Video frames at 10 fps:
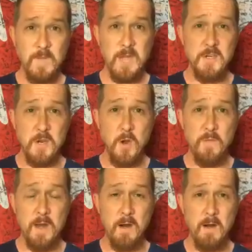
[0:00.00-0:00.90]
and you go
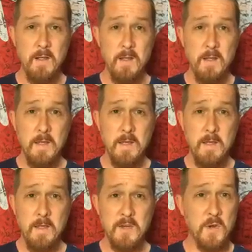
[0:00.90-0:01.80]
there.
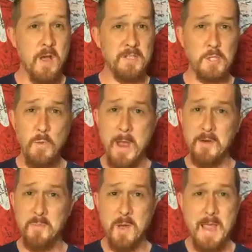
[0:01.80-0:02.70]
You're not
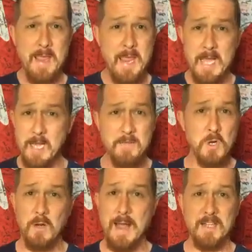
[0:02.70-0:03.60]
surrounded by any of
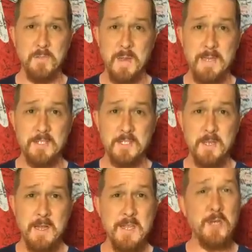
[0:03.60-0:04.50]
your classmates.
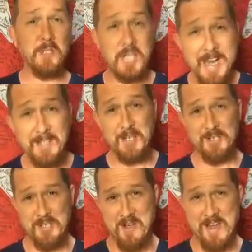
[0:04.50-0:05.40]
Your
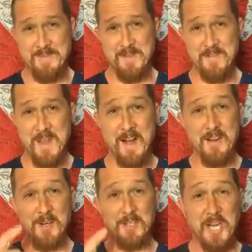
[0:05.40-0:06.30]
teacher's not even there.
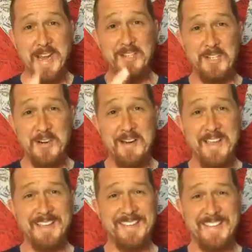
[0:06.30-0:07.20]
Your teacher
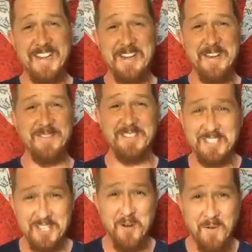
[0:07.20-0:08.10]
didn't even
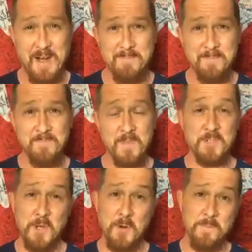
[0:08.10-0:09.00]
show up.
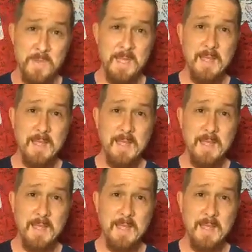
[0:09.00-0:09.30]
So,